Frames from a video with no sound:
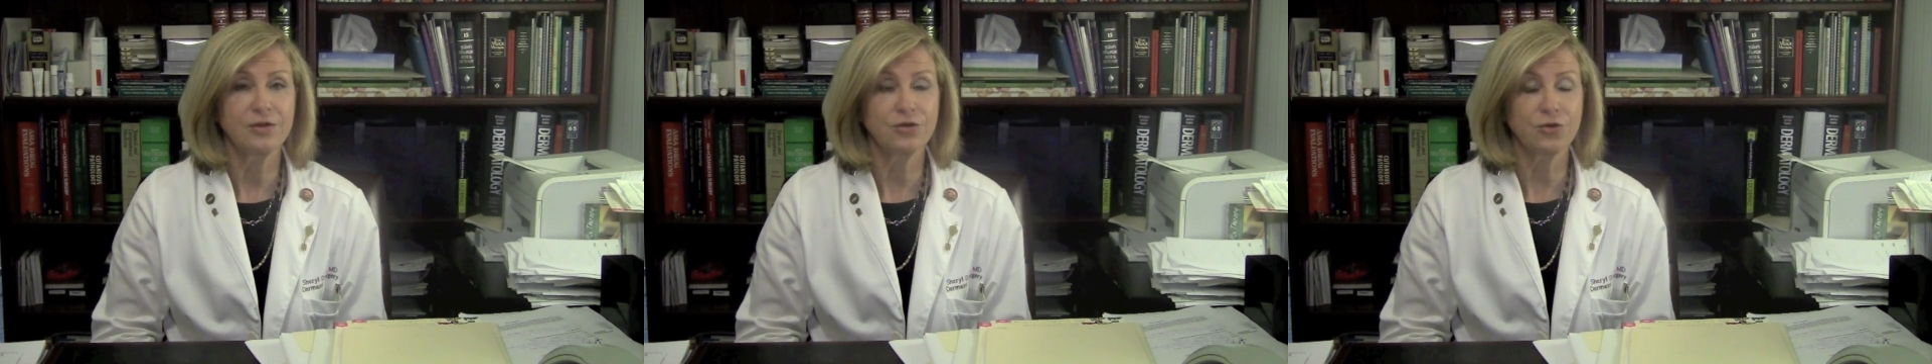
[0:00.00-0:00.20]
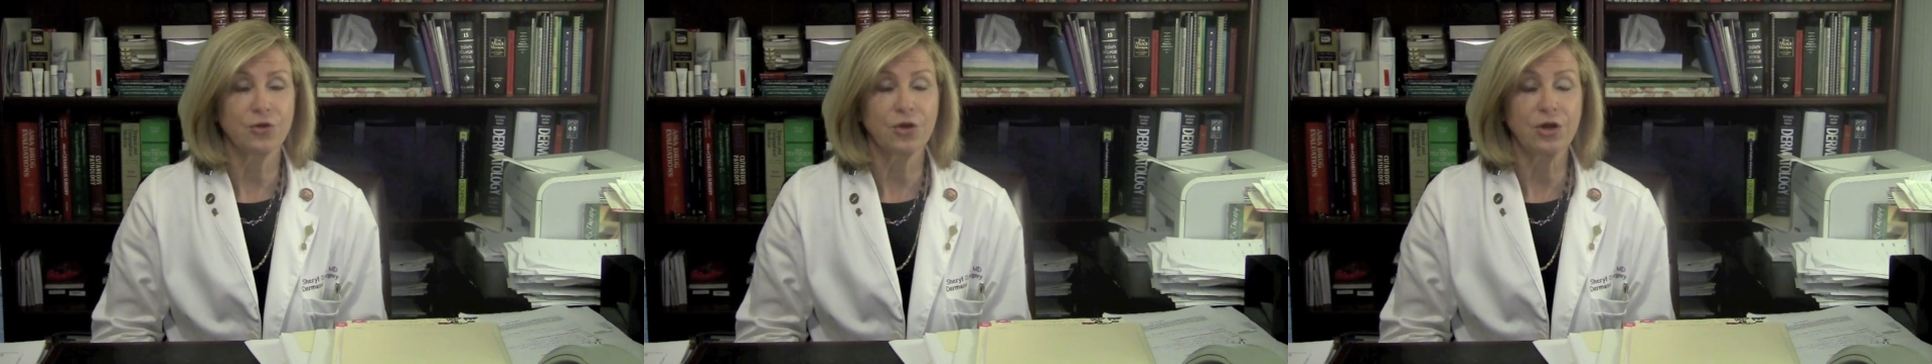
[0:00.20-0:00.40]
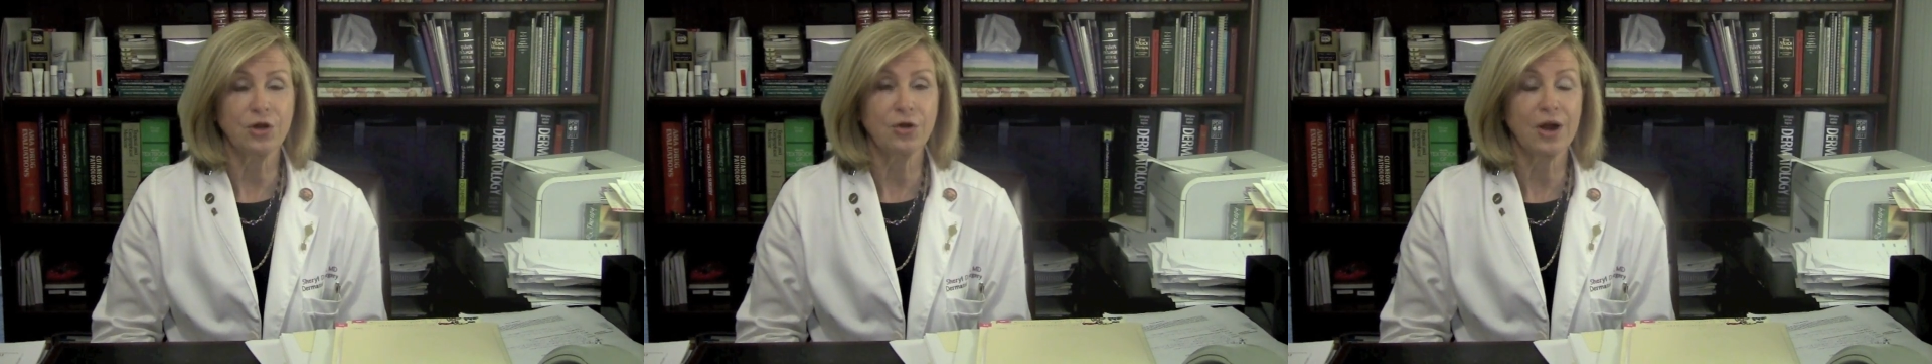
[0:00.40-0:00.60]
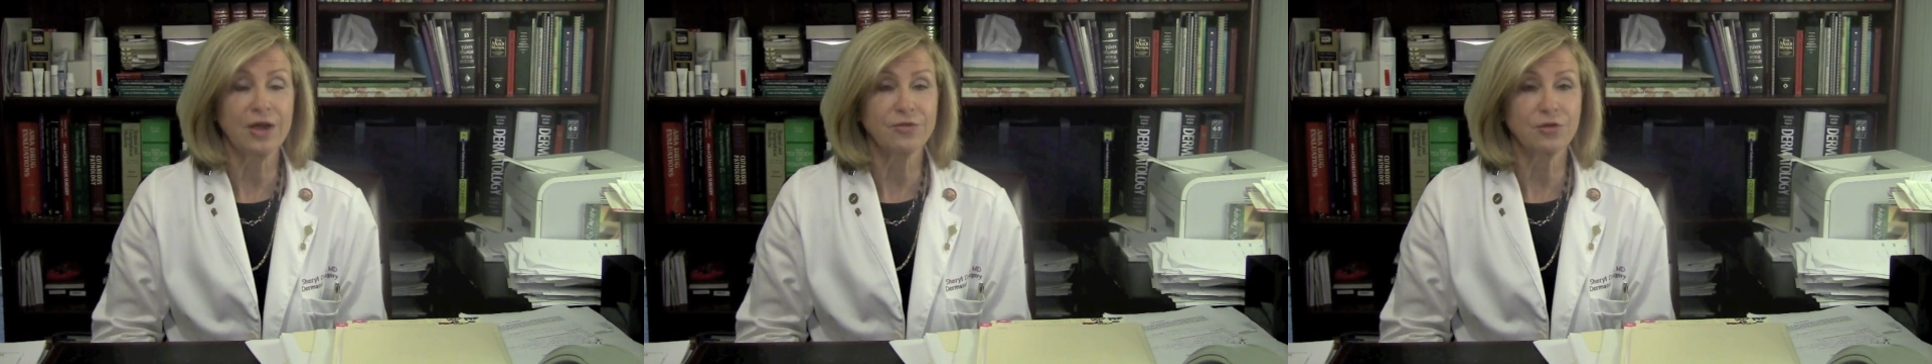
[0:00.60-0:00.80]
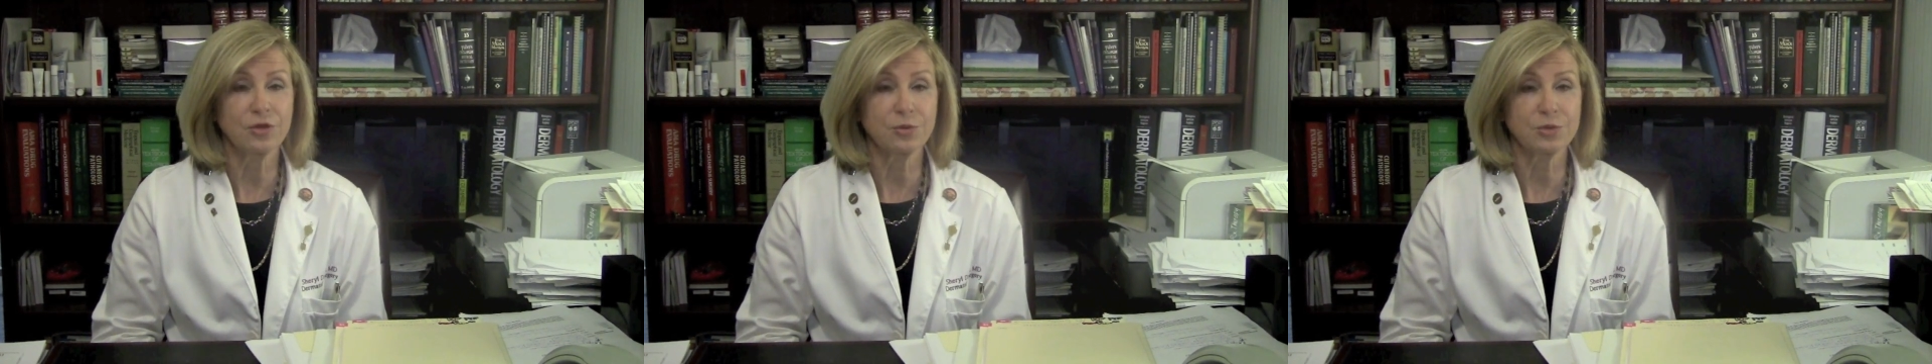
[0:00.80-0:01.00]
during or
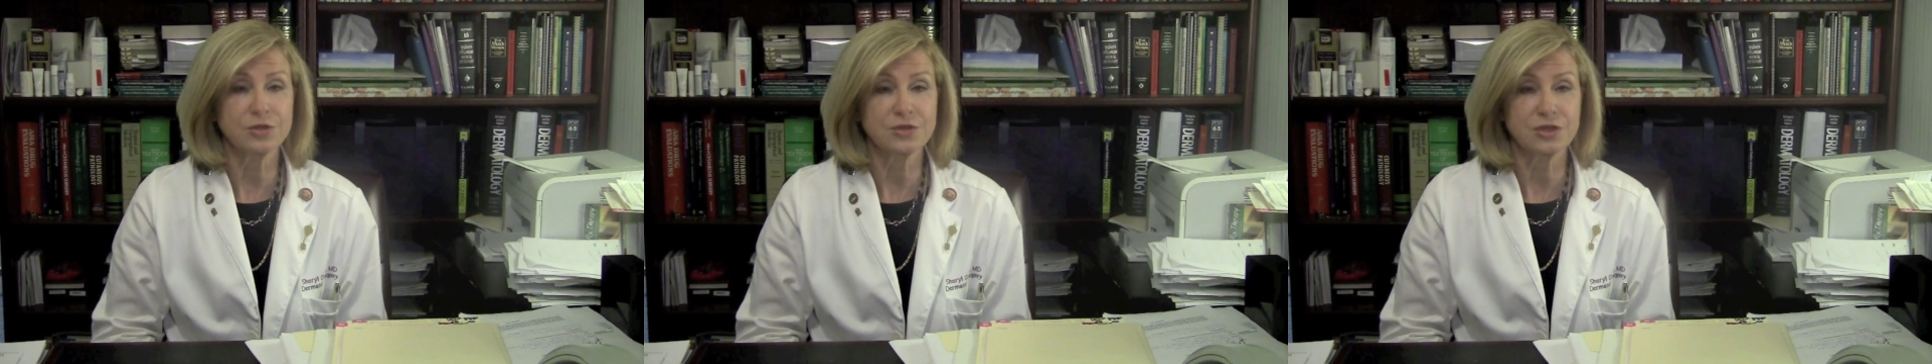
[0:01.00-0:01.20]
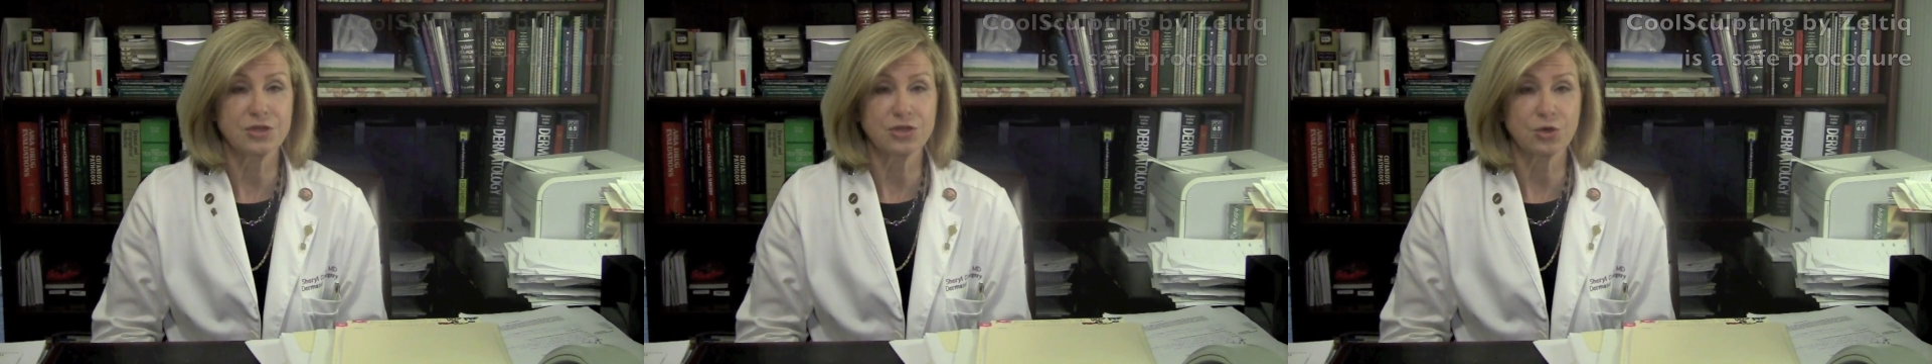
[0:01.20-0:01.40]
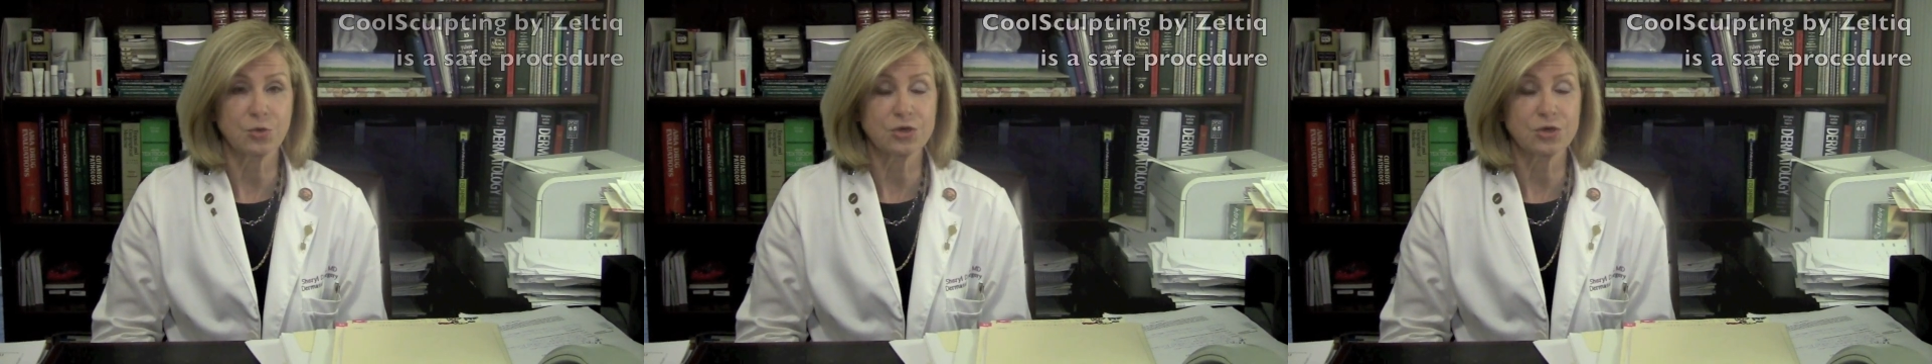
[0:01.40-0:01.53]
after the procedure,